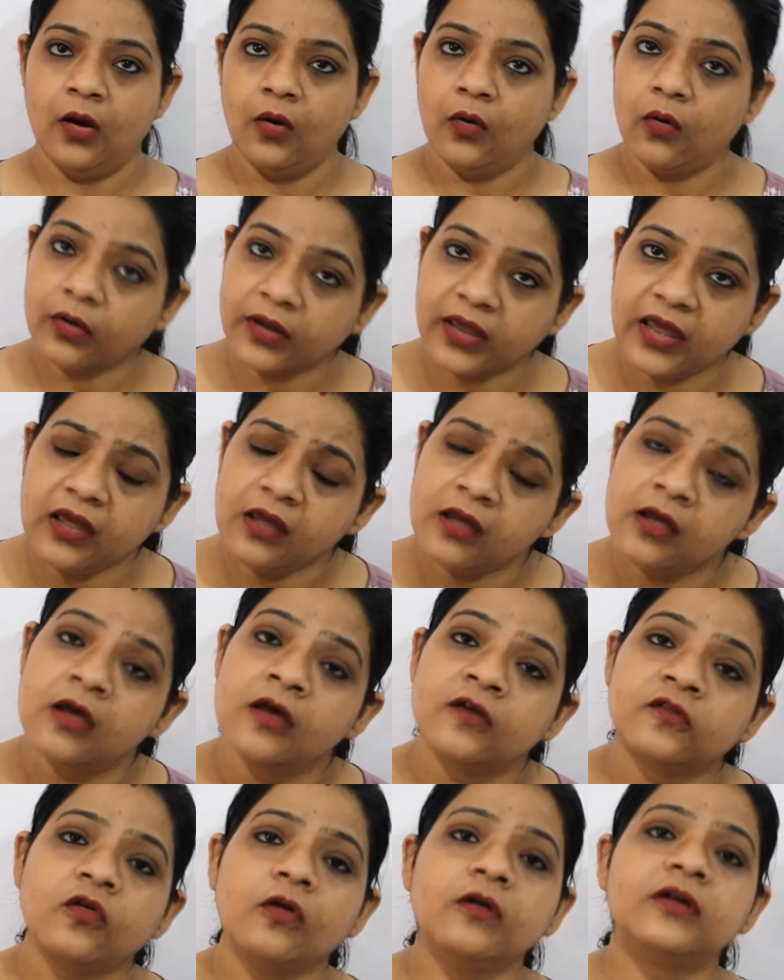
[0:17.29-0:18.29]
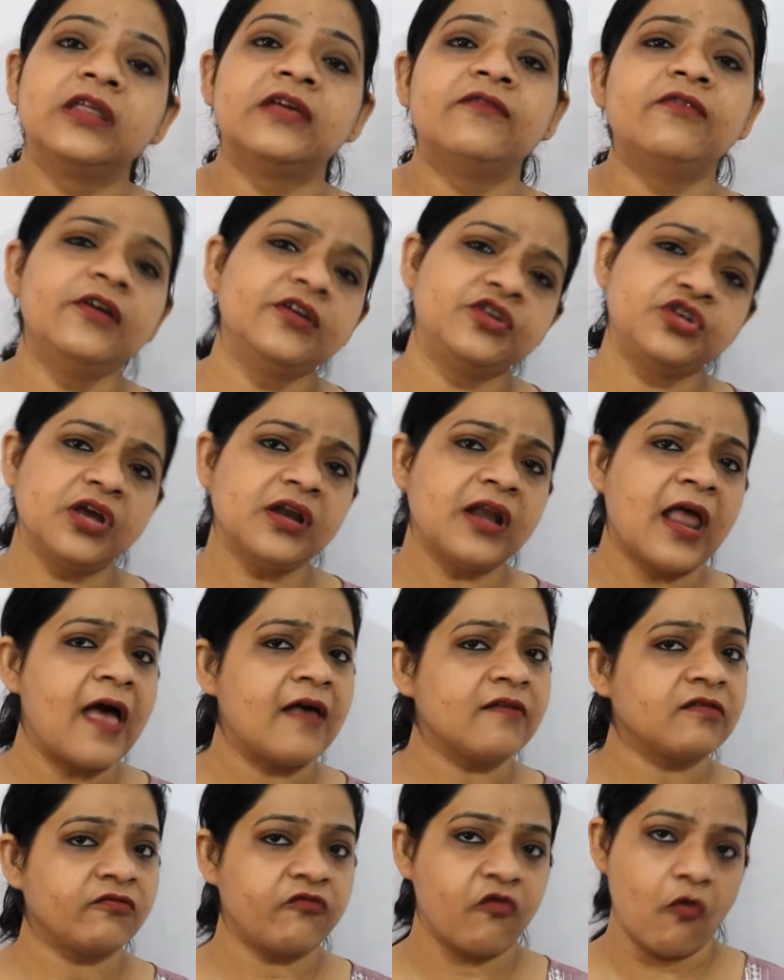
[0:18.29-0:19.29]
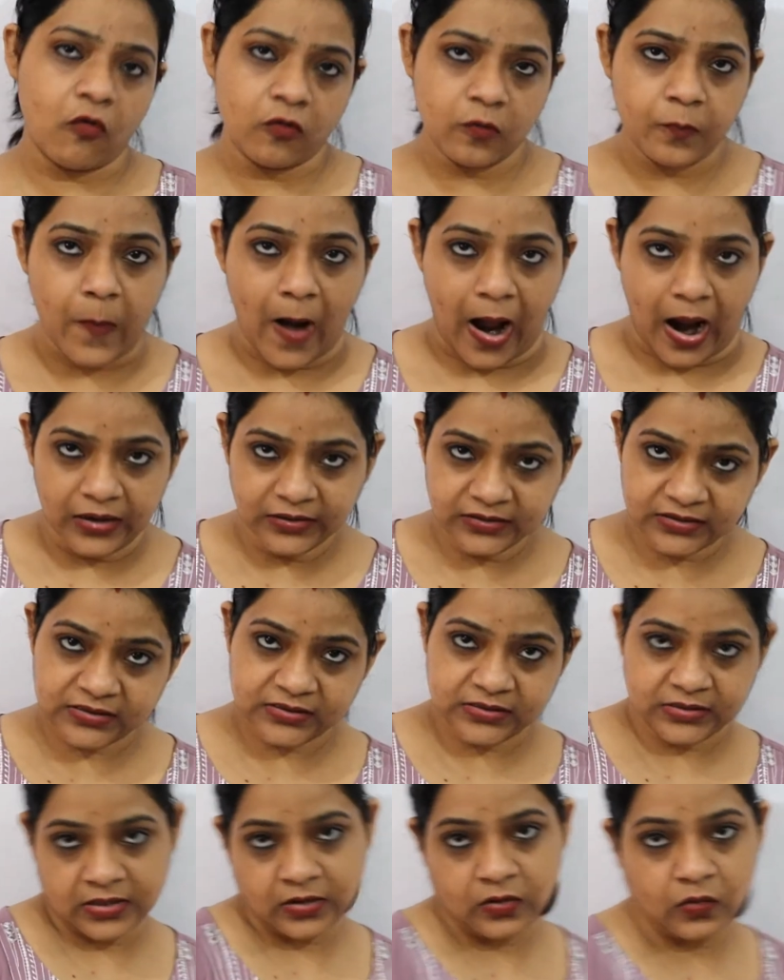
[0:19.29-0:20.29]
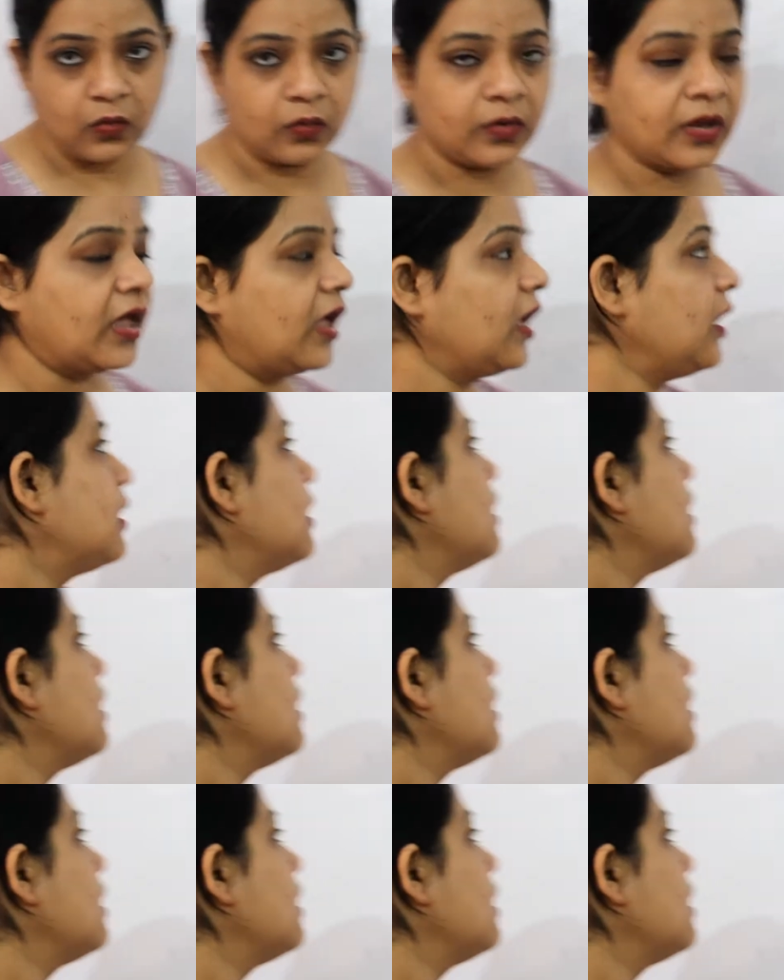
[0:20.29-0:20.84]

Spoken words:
Okay, so division has four parts. Okay,